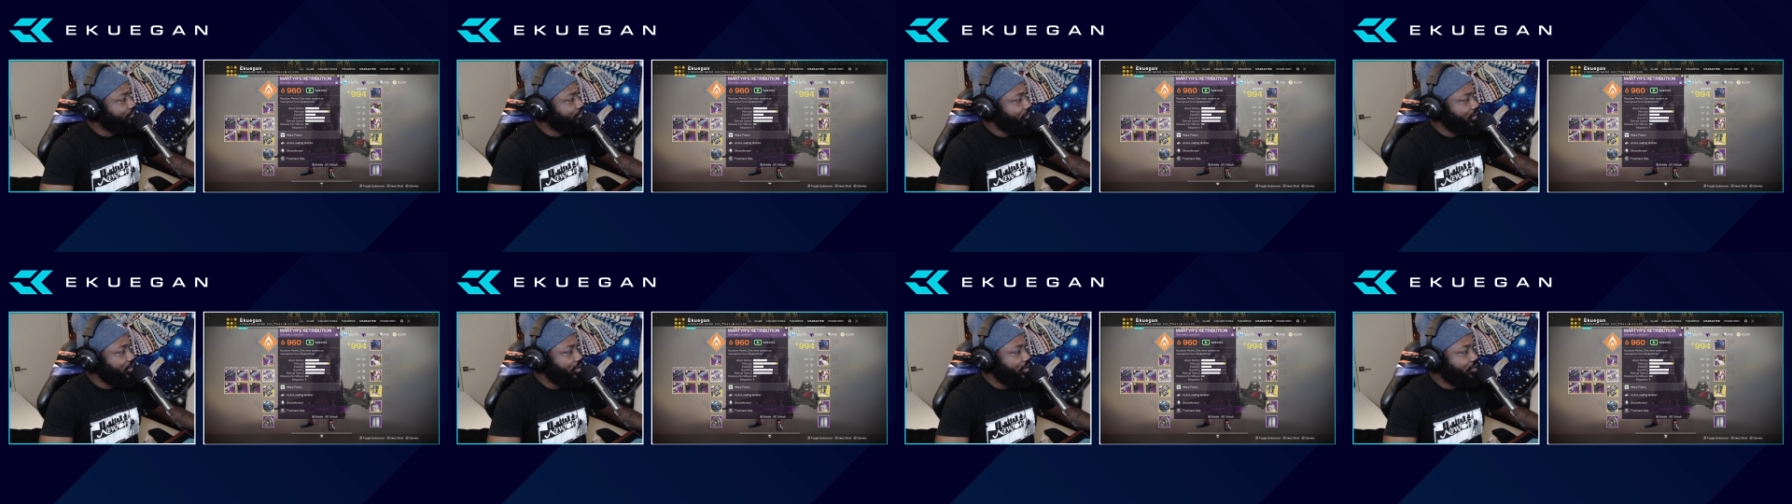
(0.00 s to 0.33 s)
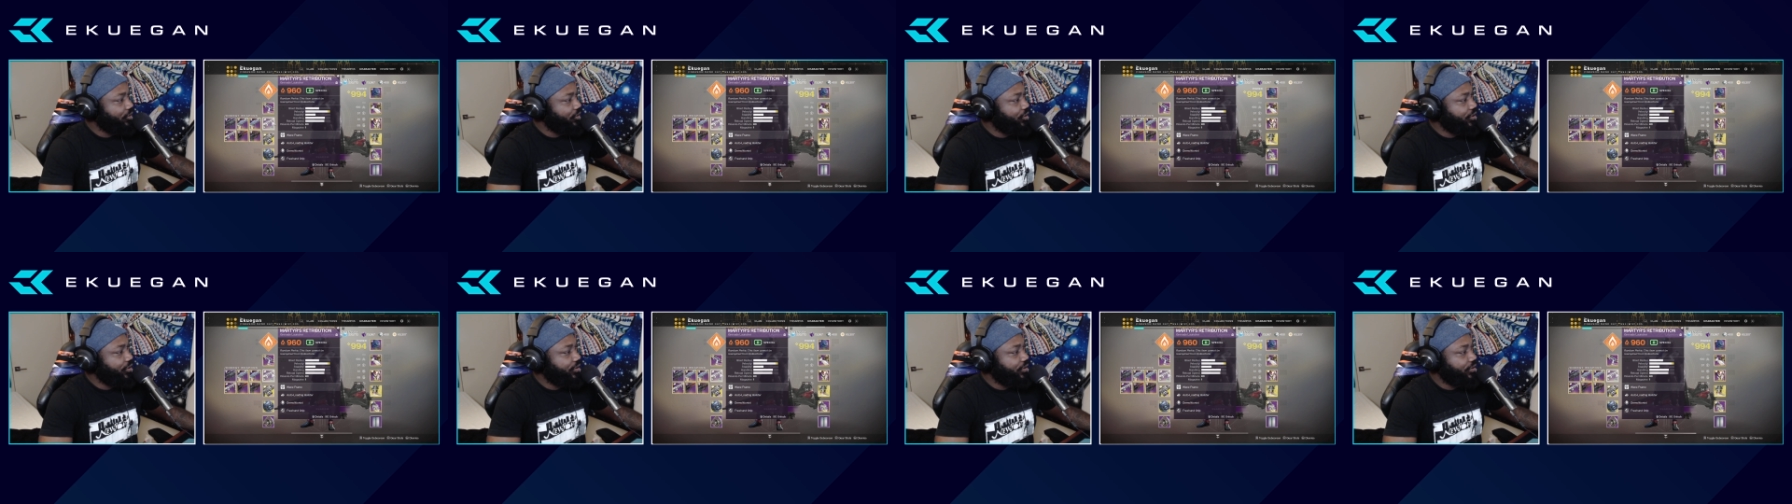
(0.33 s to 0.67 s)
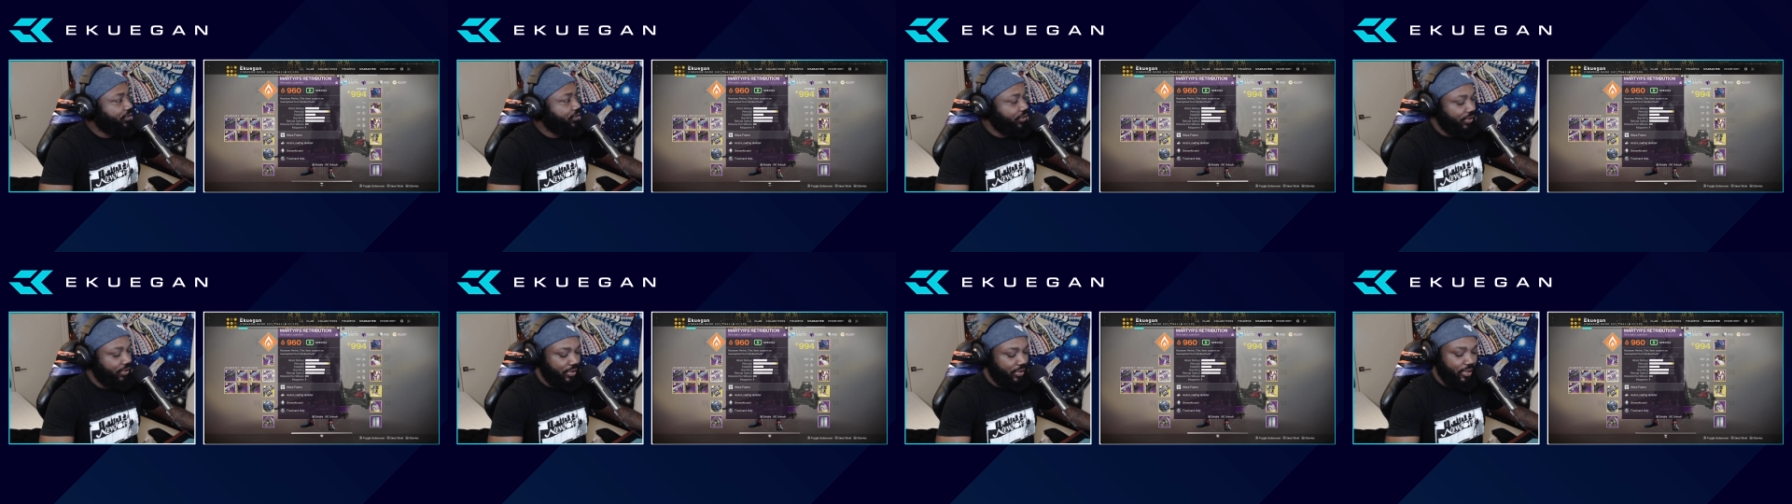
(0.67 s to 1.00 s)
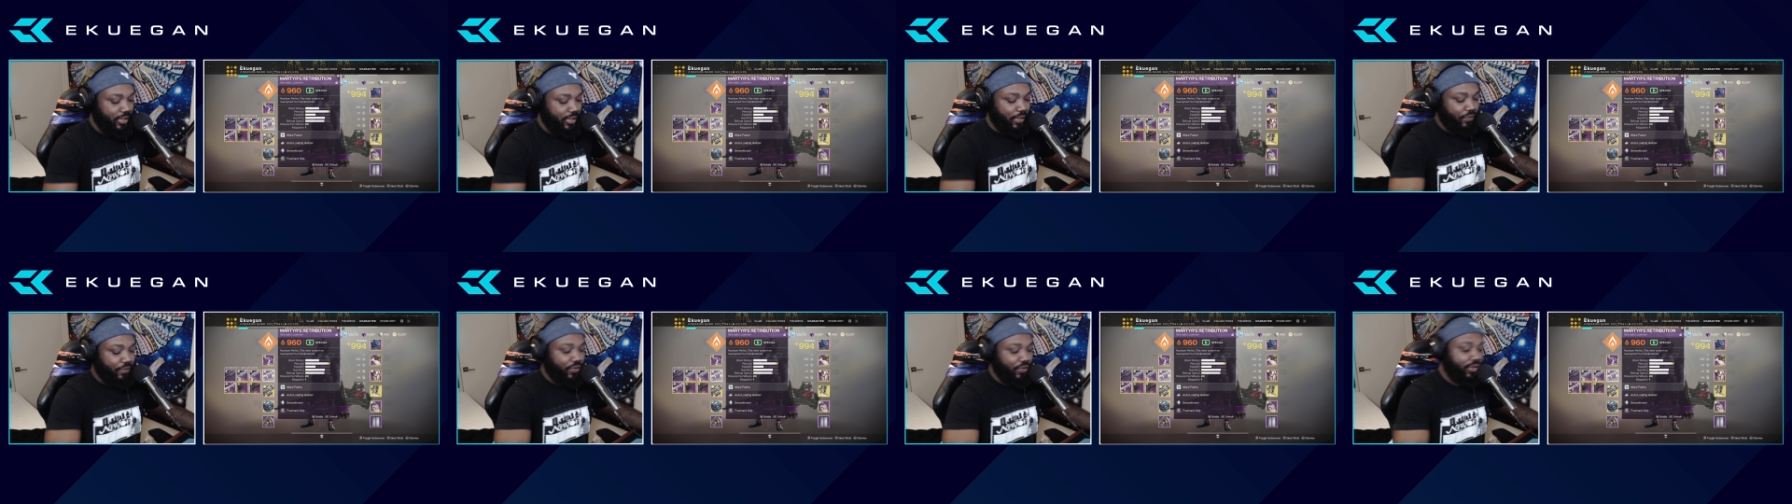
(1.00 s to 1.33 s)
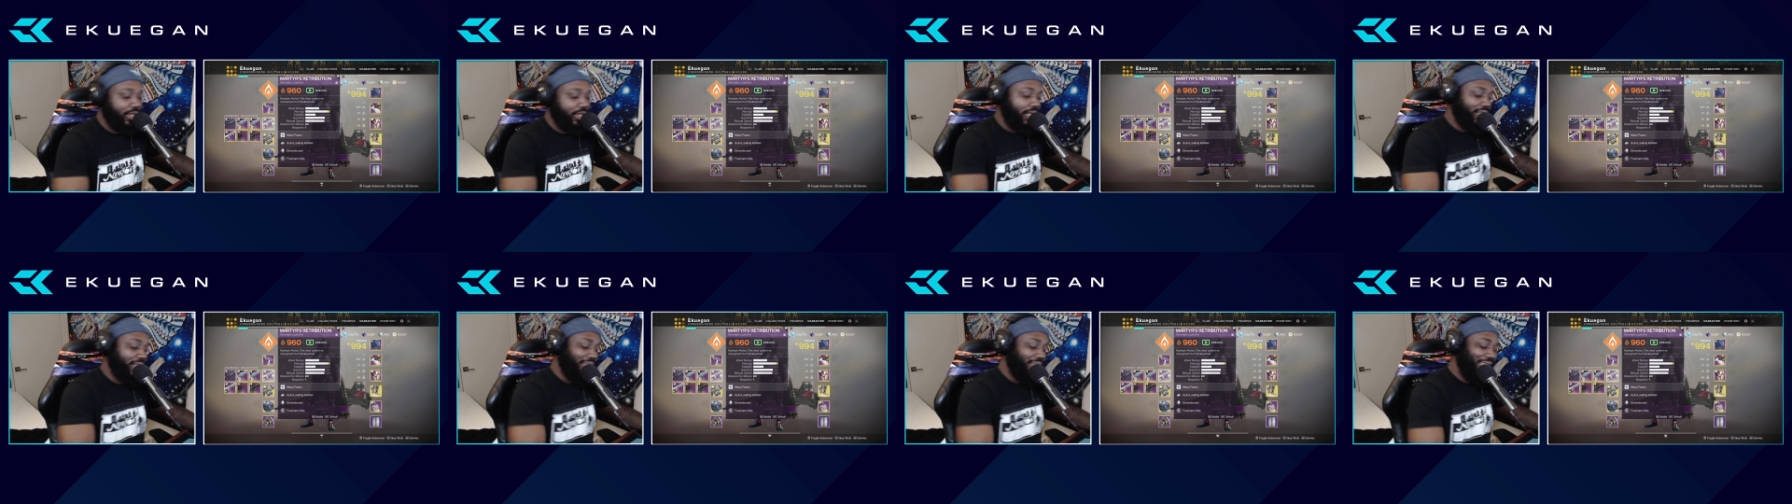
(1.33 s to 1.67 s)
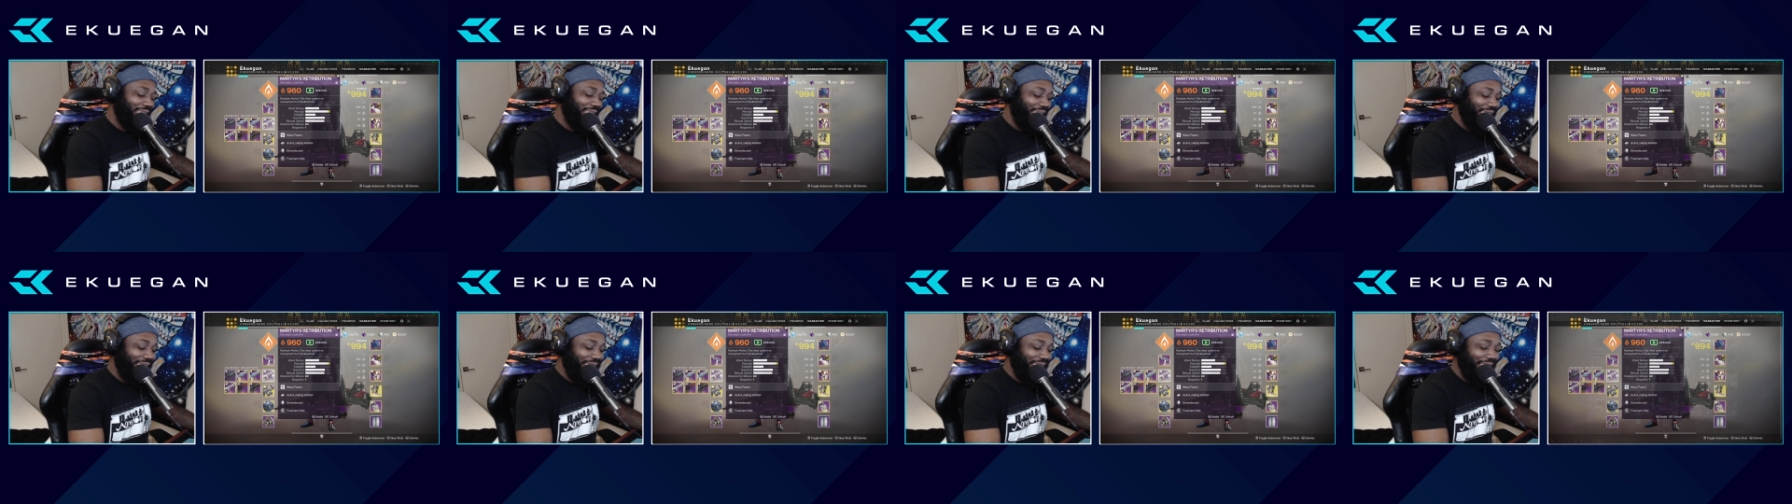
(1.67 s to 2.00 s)
you know, just just the different things that I
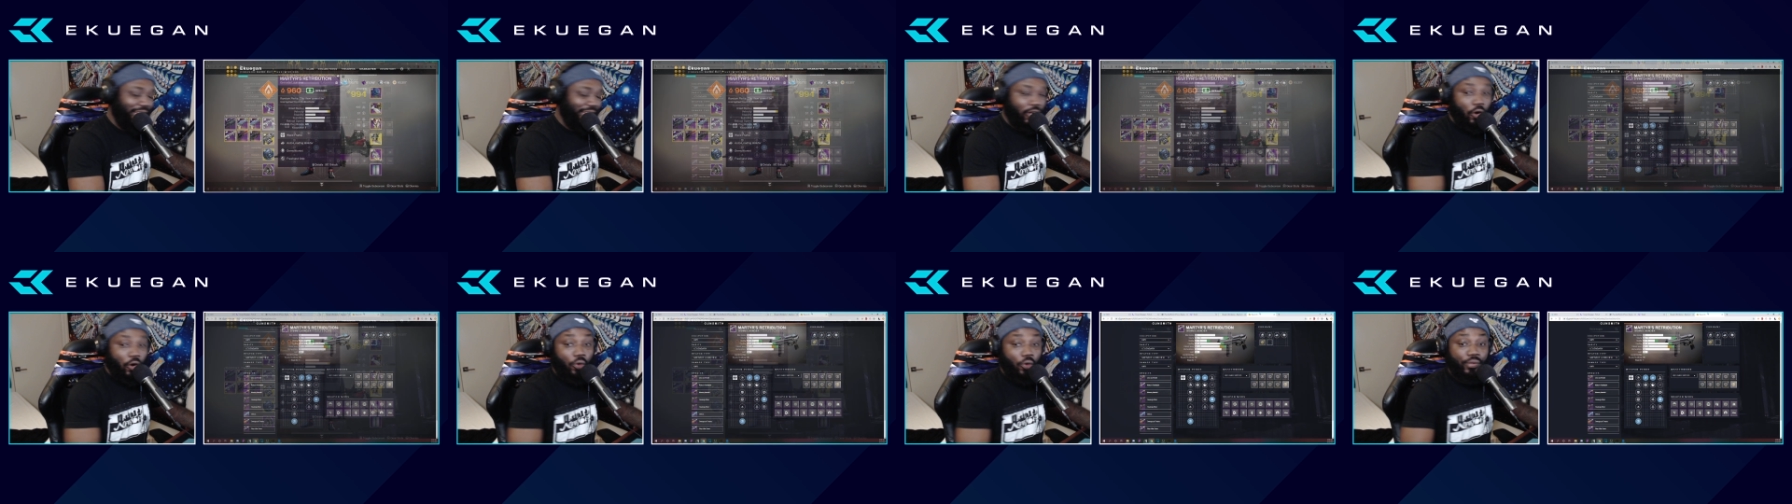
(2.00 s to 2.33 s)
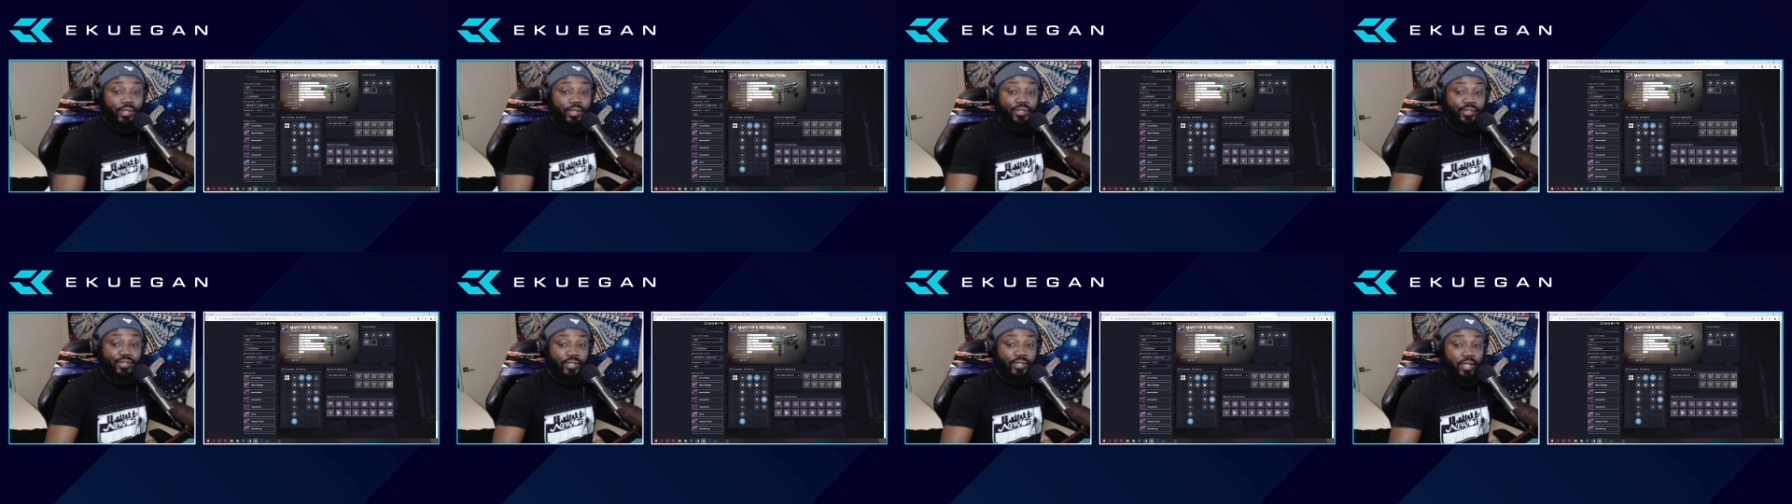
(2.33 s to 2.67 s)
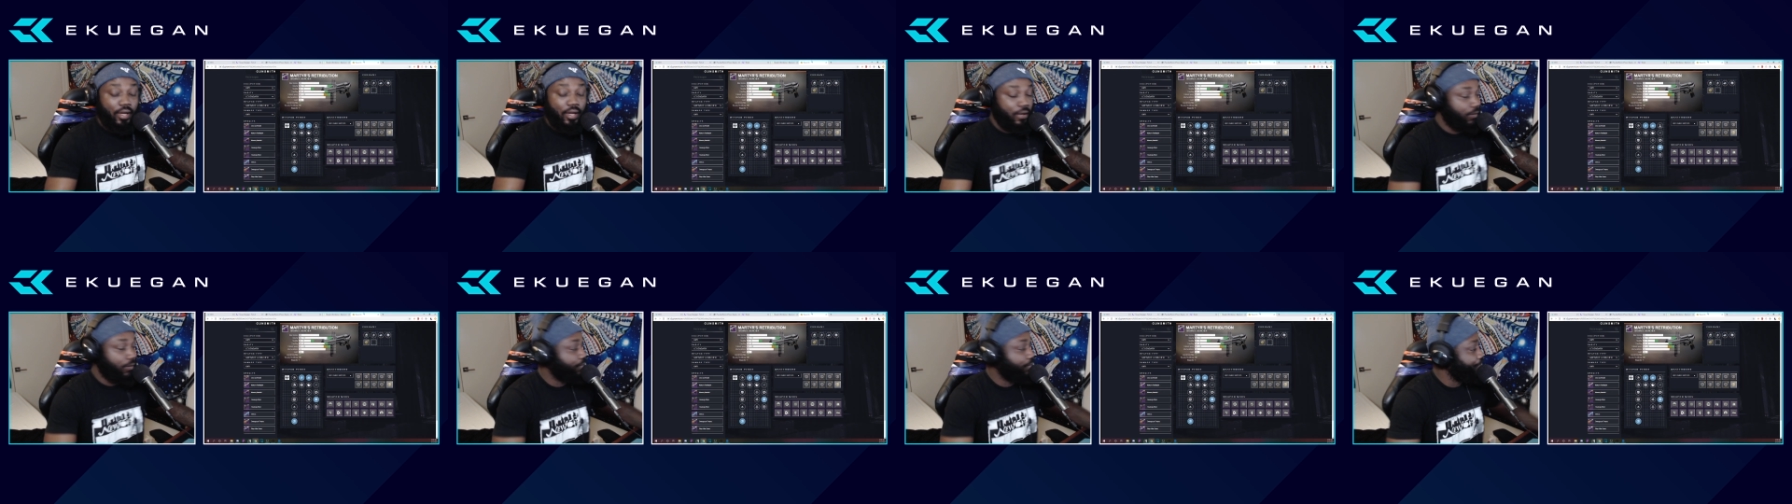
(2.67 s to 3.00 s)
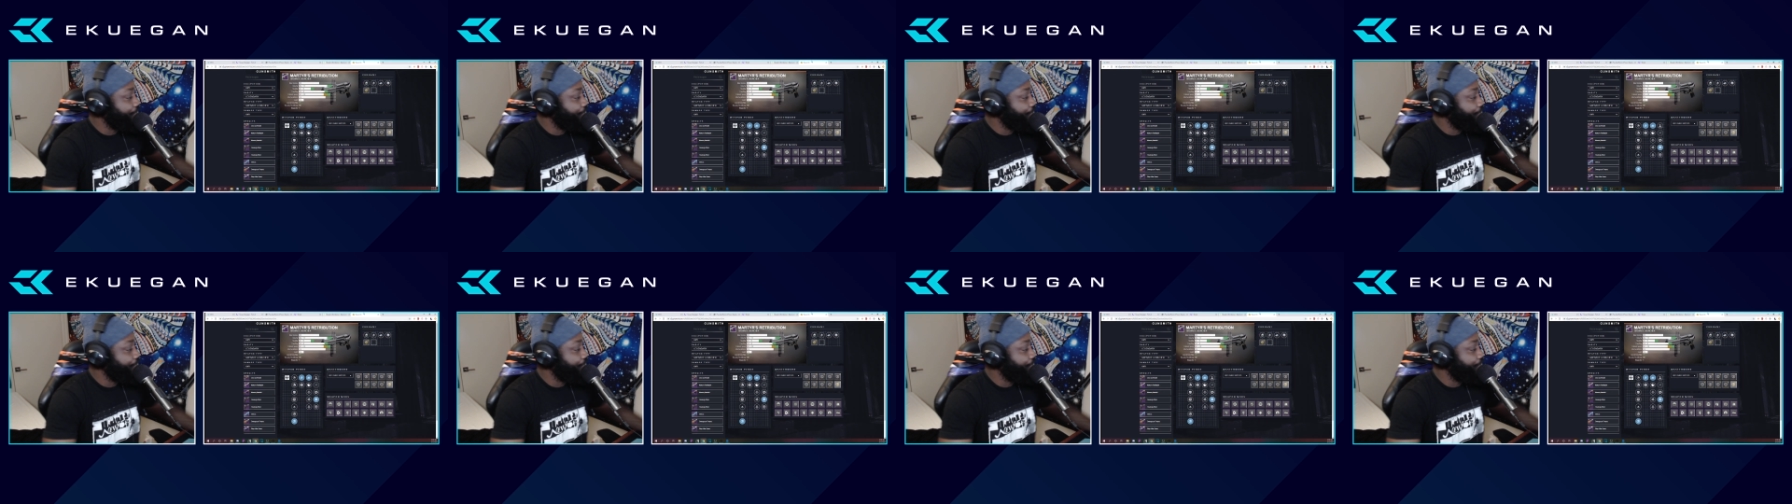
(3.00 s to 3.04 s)
can get on this gun,